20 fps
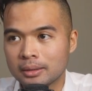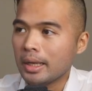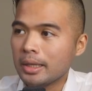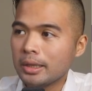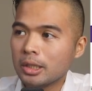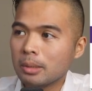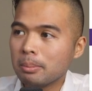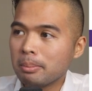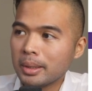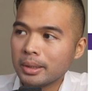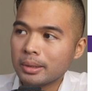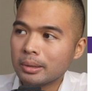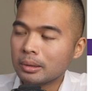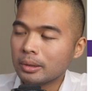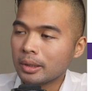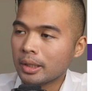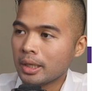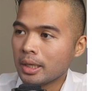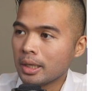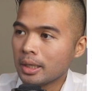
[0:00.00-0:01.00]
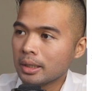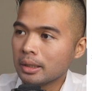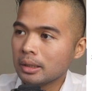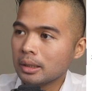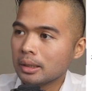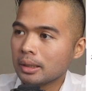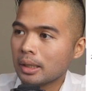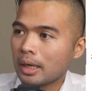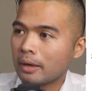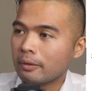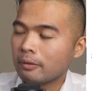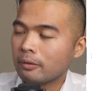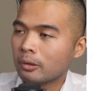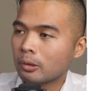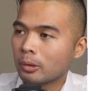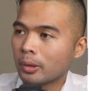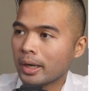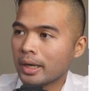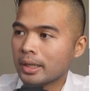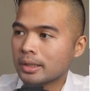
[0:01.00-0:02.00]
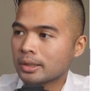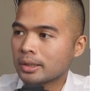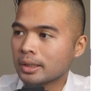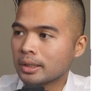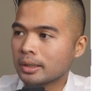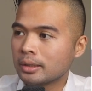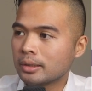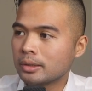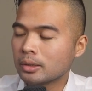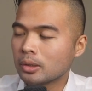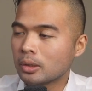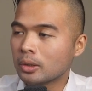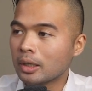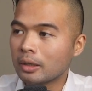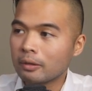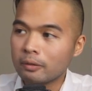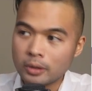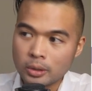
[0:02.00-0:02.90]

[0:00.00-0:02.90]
In the middle here, I've created or I've